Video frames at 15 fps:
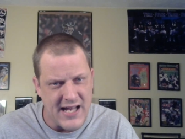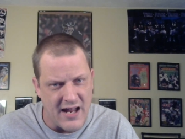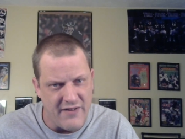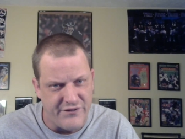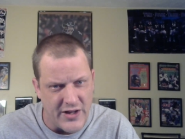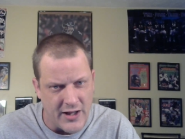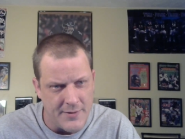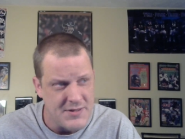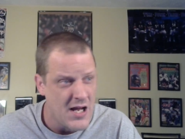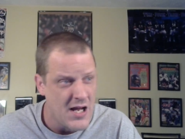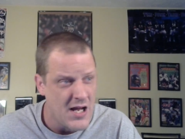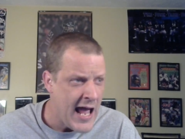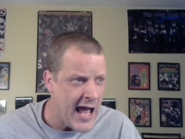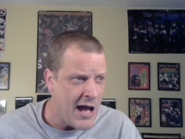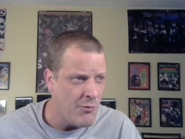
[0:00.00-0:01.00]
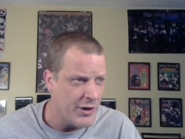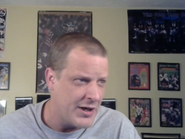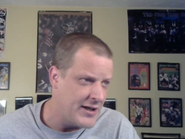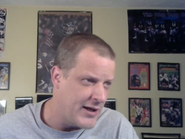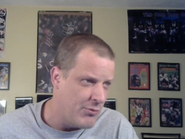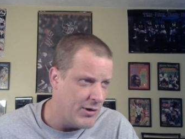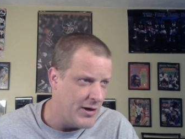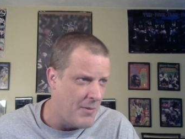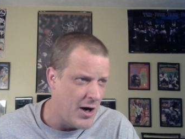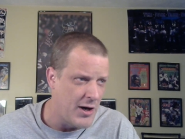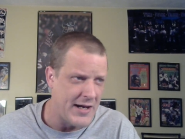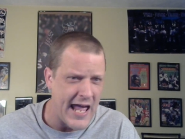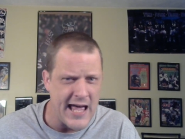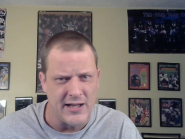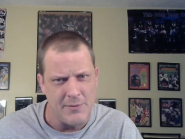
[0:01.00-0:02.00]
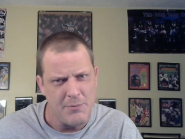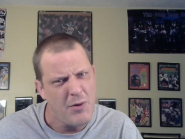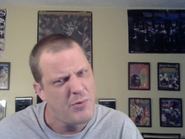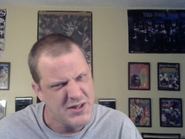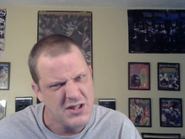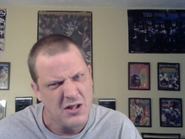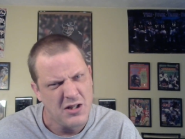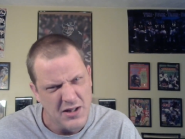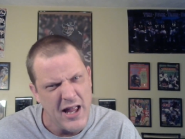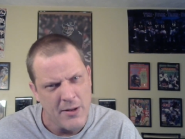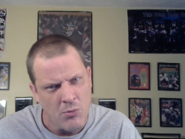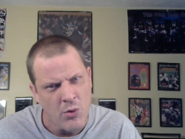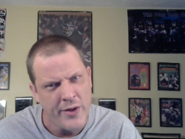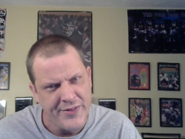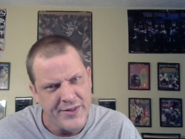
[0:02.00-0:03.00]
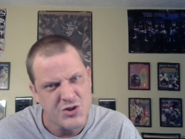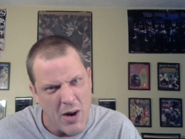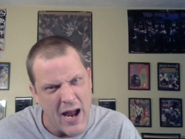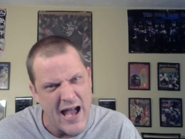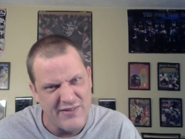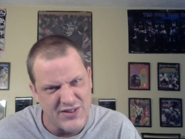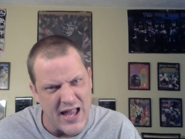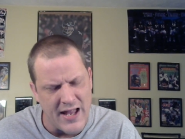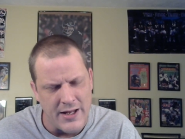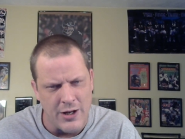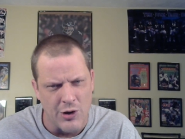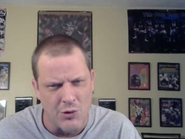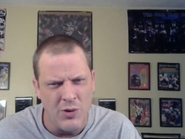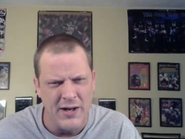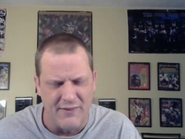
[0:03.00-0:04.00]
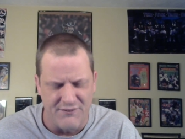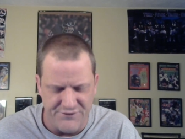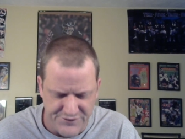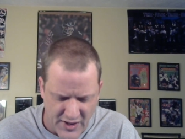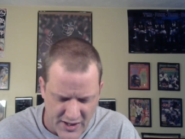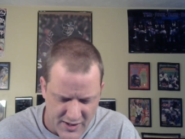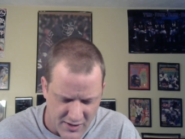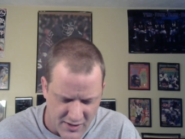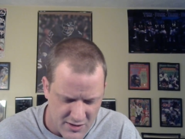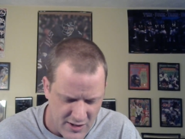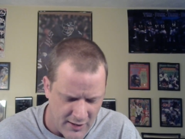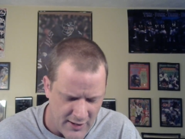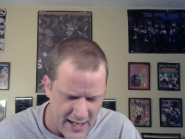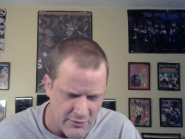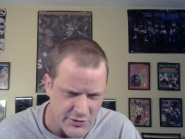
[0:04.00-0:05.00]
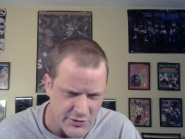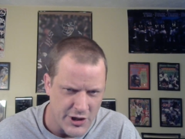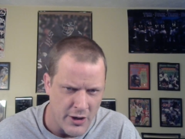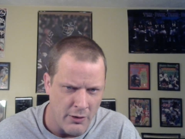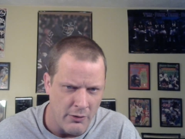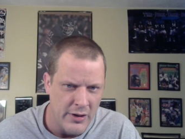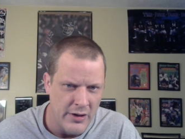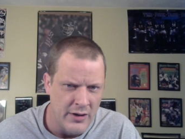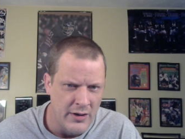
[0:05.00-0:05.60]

Ted Phillip. Ah, we're going to get rid of Mark Hatley, but we'll still let him run the draft that year. What a fucking clown show.